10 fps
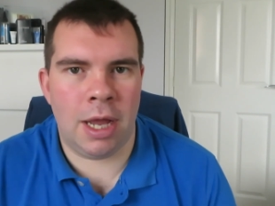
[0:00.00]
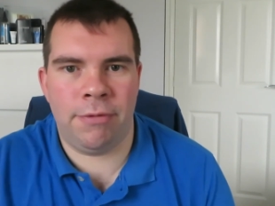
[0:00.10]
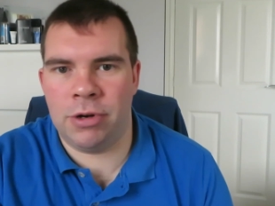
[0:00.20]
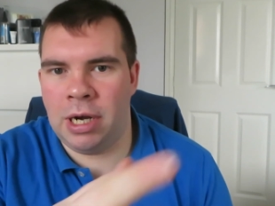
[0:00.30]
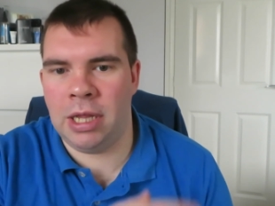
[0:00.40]

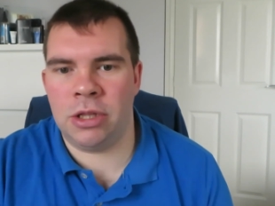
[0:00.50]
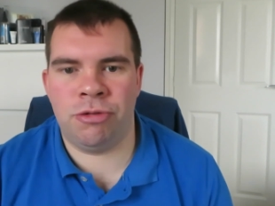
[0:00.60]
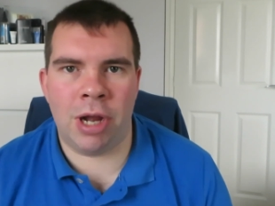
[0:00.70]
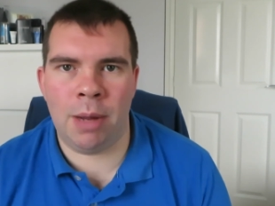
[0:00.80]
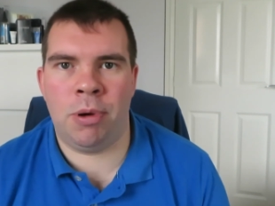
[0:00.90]
I've got a little
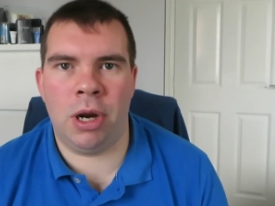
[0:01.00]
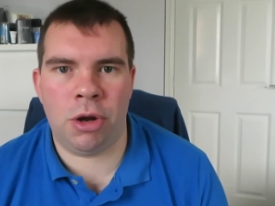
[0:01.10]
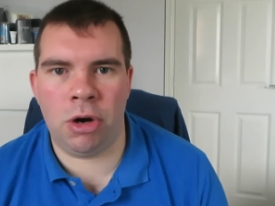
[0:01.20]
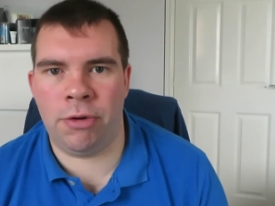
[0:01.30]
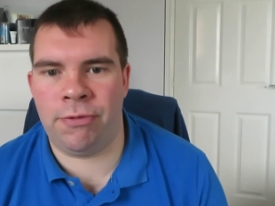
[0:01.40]
tripod I
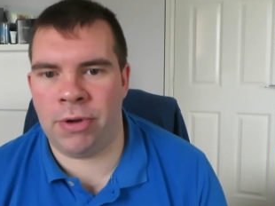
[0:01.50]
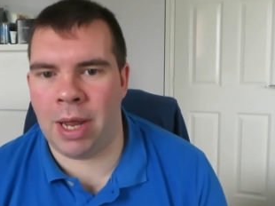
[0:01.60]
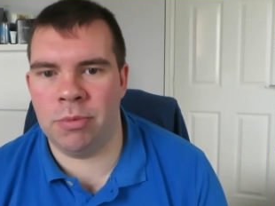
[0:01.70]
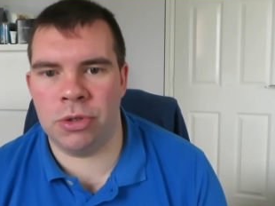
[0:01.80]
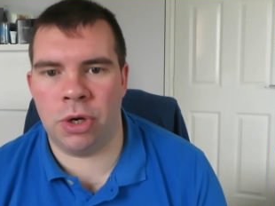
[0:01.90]
got off
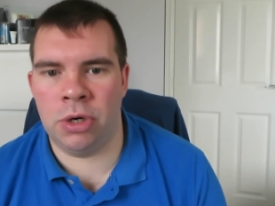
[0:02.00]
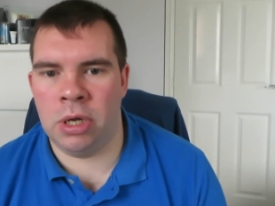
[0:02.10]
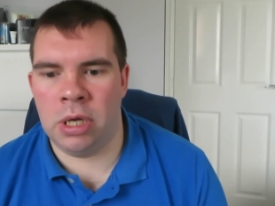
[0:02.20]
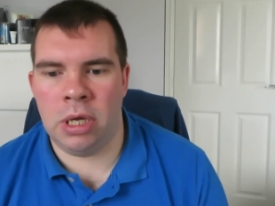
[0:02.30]
Amazon.